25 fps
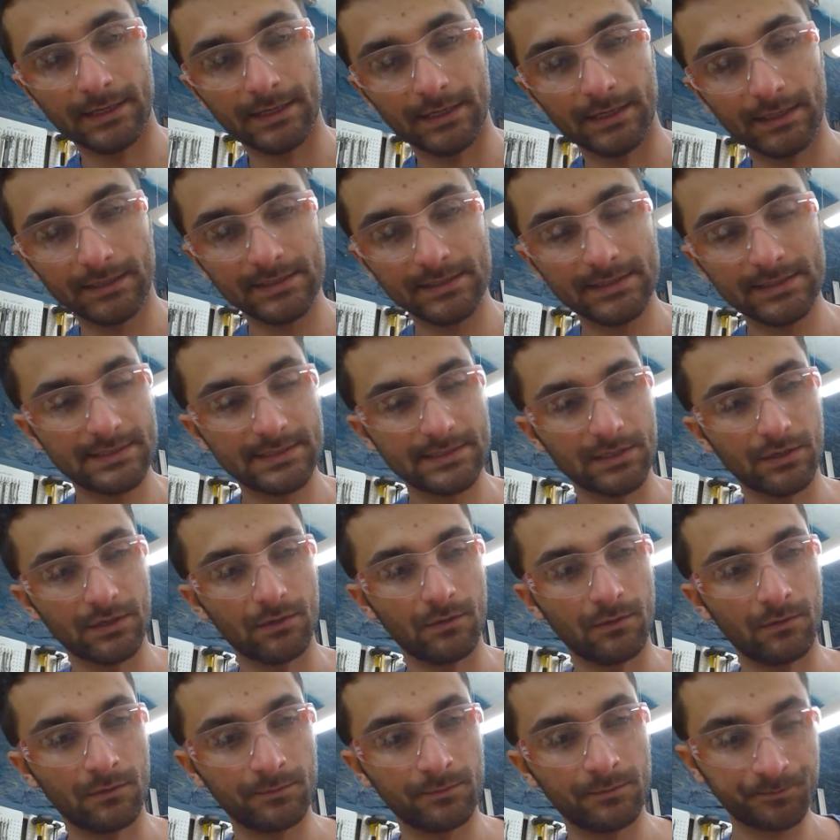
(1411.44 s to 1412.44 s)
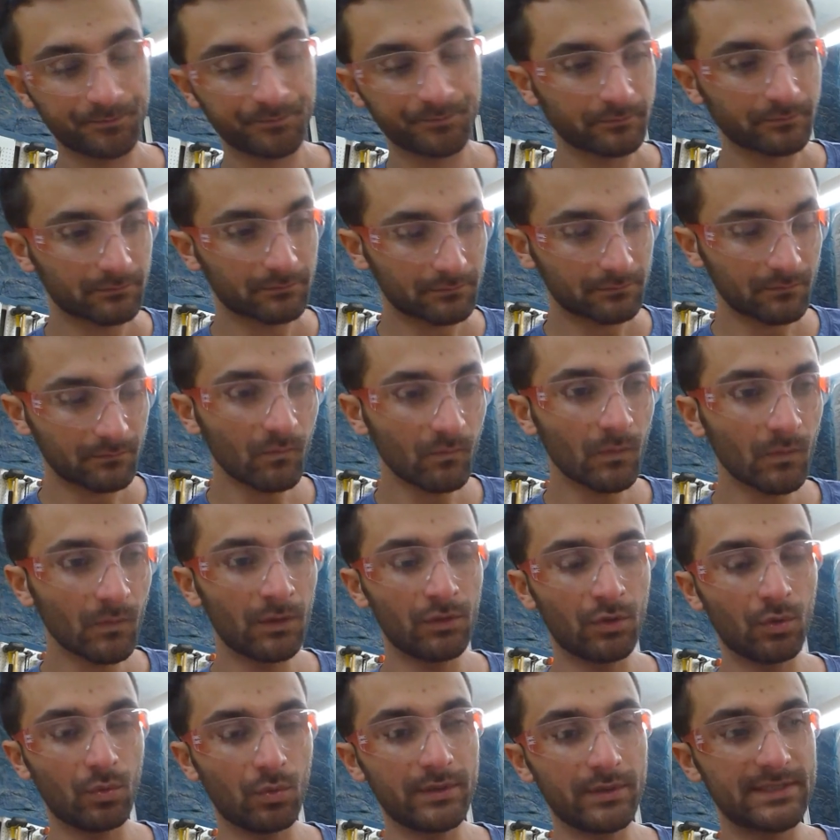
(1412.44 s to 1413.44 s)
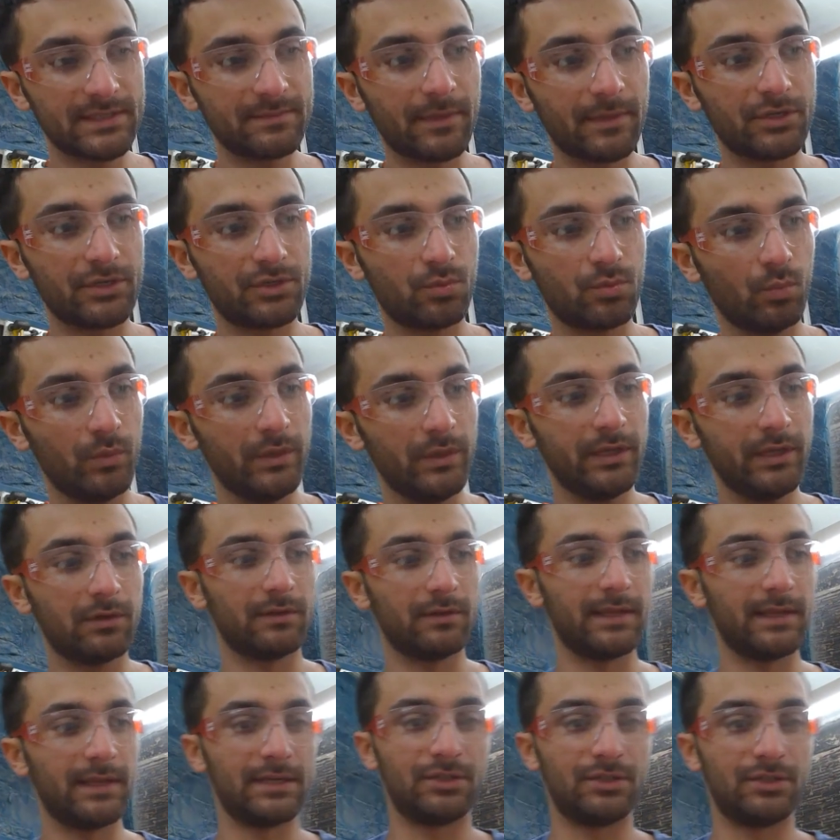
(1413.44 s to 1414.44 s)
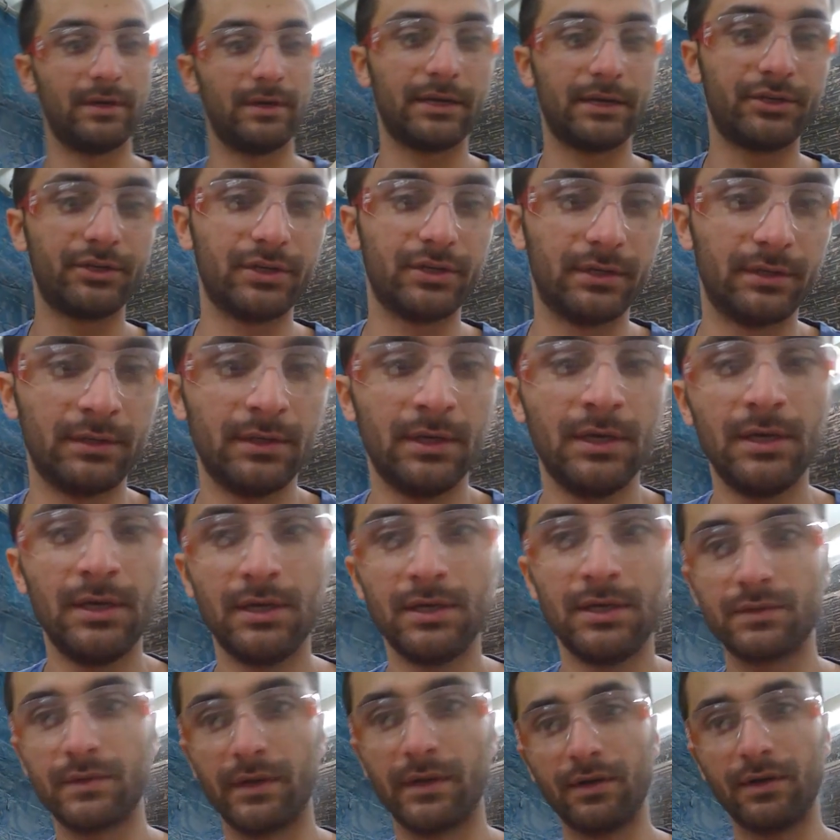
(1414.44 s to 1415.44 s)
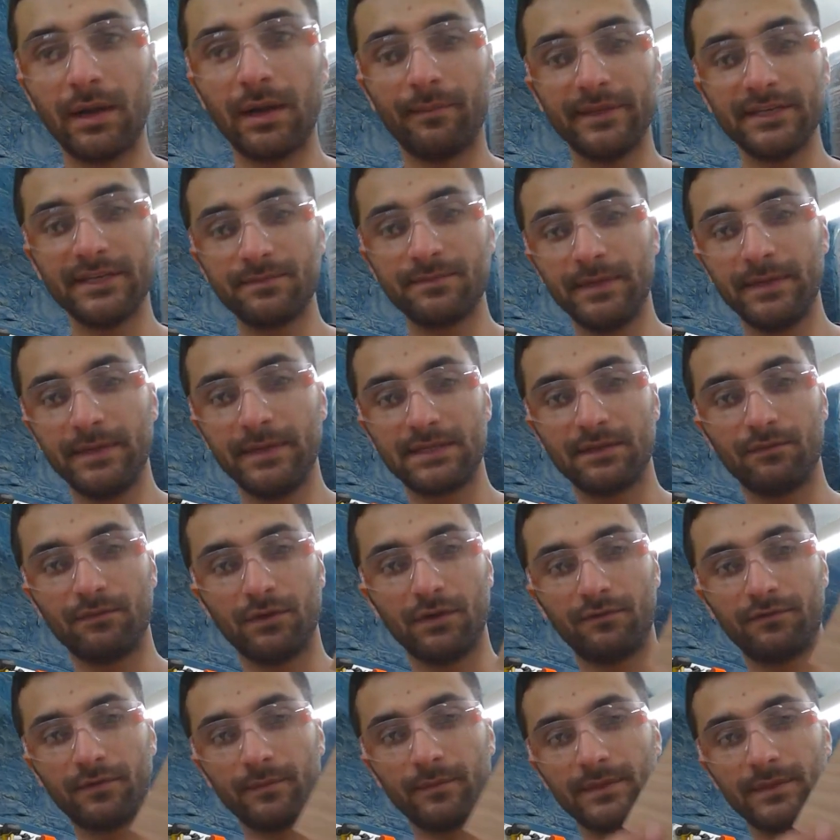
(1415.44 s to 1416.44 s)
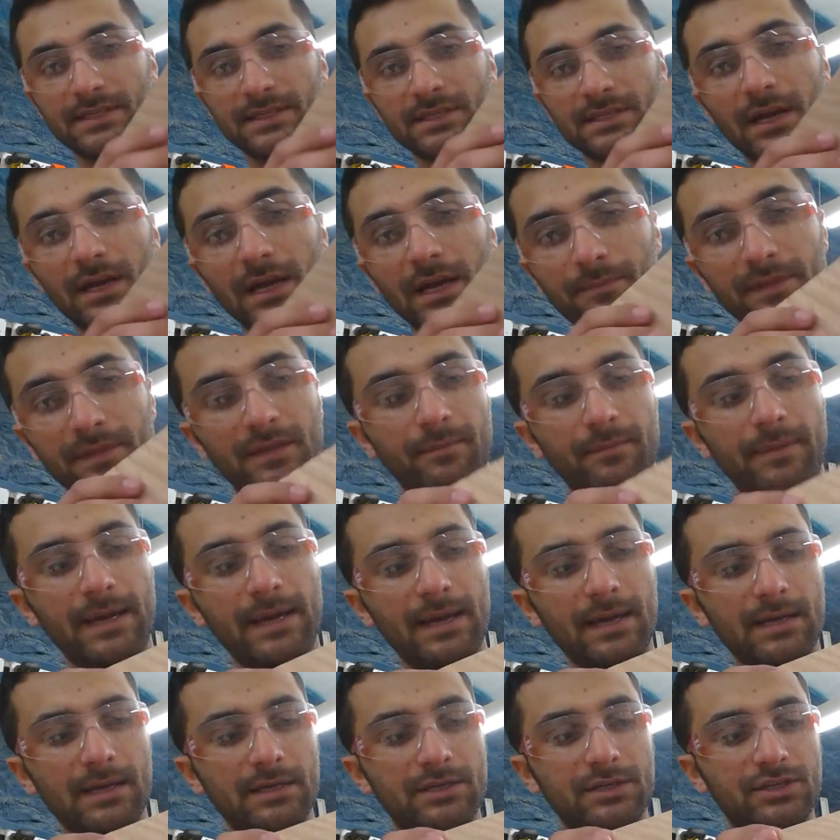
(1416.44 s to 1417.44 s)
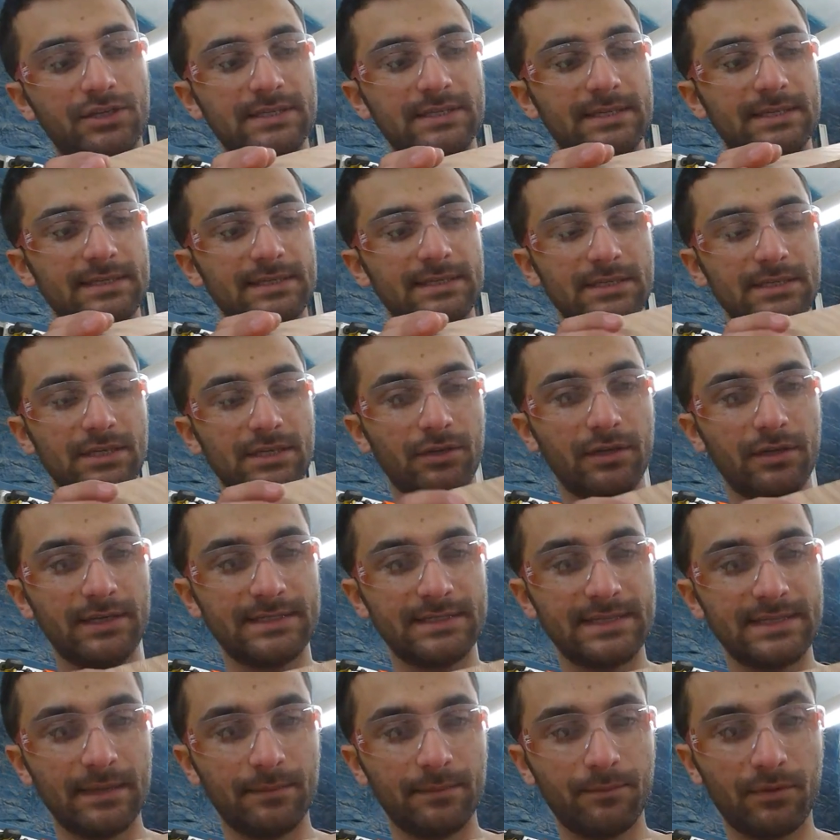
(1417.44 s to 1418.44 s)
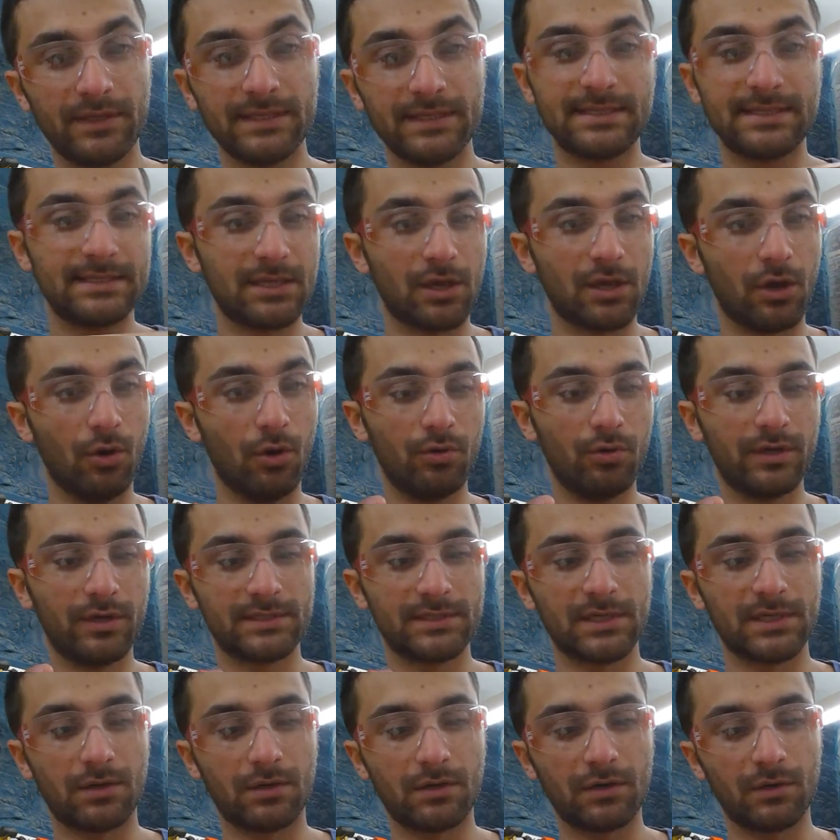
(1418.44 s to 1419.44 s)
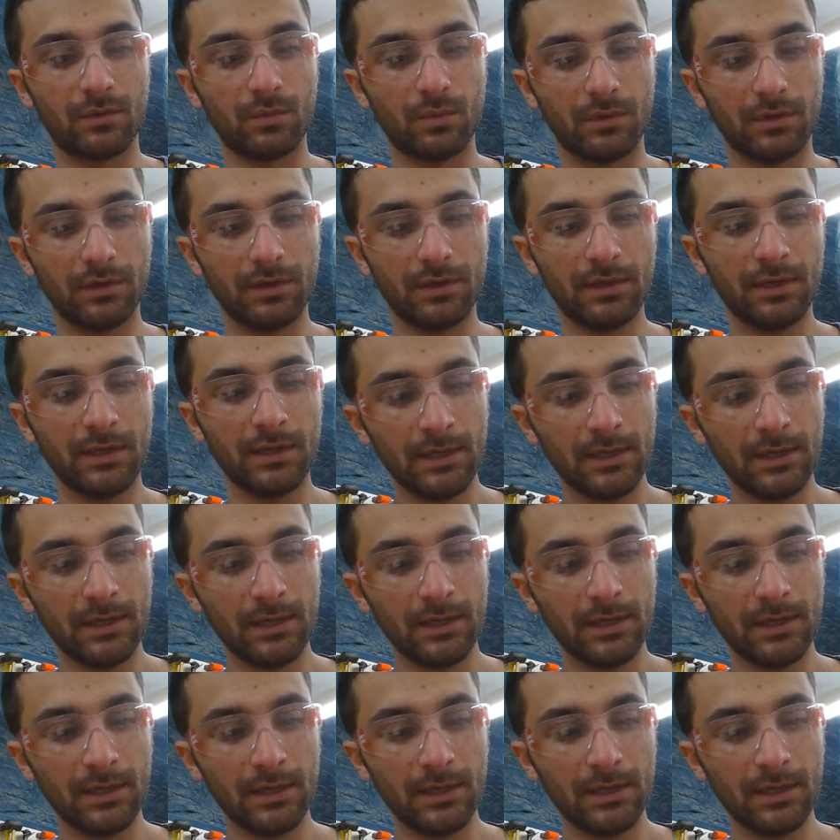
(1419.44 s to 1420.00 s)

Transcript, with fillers: So the wood is much weaker in that direction. So I grabbed this piece of wood from the scrap in the back just because it's a good example. This is oak, it's a hardwood.